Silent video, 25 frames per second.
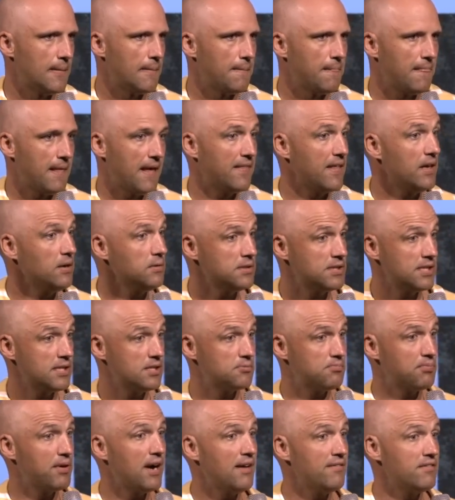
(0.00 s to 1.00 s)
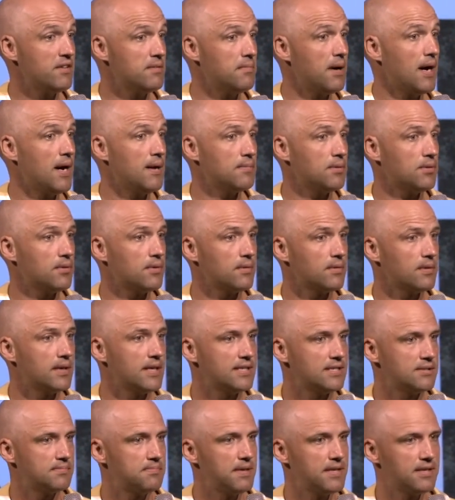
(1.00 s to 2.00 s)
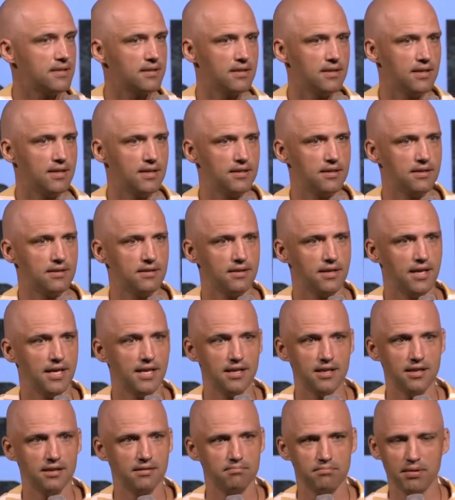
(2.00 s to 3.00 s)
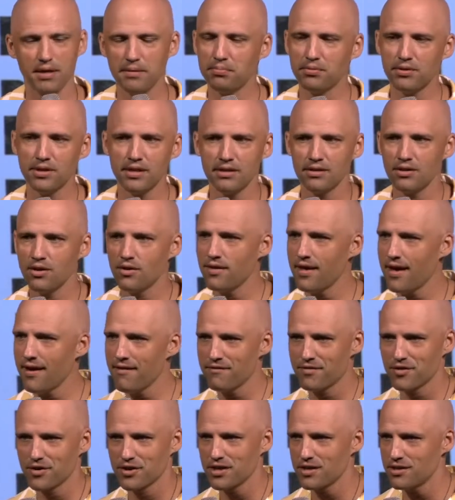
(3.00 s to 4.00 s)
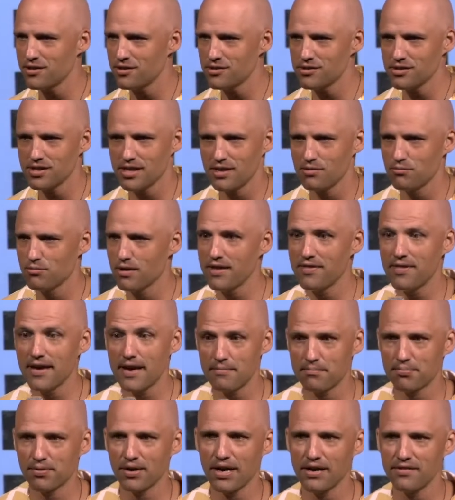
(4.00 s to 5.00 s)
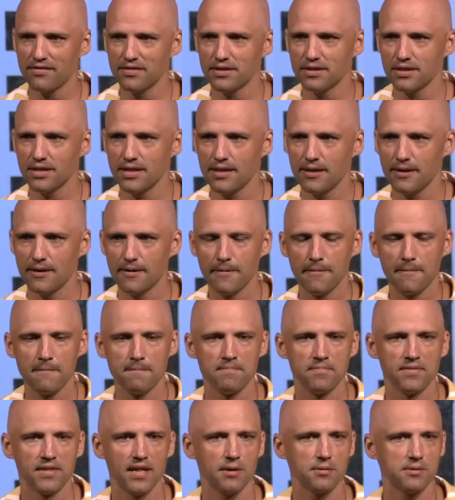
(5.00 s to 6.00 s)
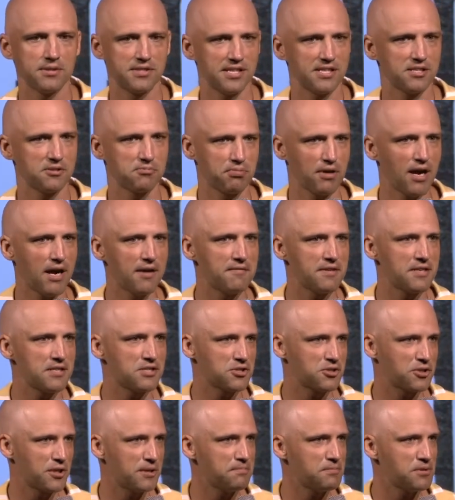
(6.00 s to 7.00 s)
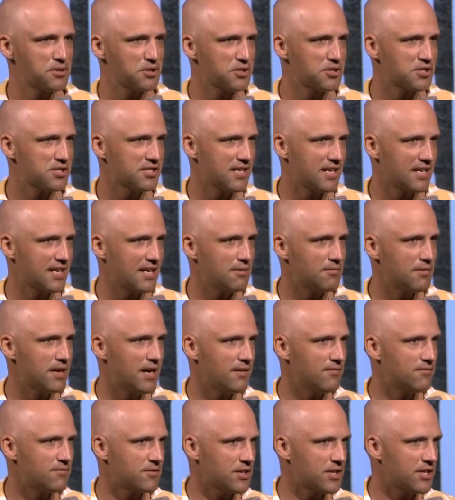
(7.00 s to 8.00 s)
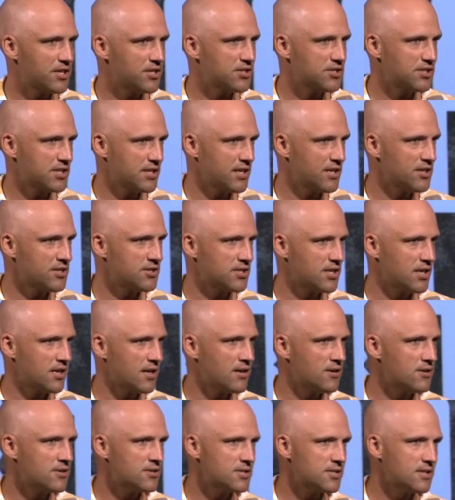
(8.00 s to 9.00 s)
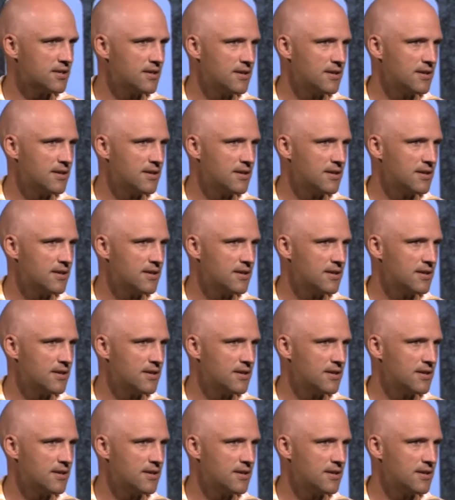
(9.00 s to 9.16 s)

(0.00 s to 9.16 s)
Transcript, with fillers: And that was his private Bible. It's been in, people didn't know that for years. He read that privately. That was his private scriptures that he read for years and years and years.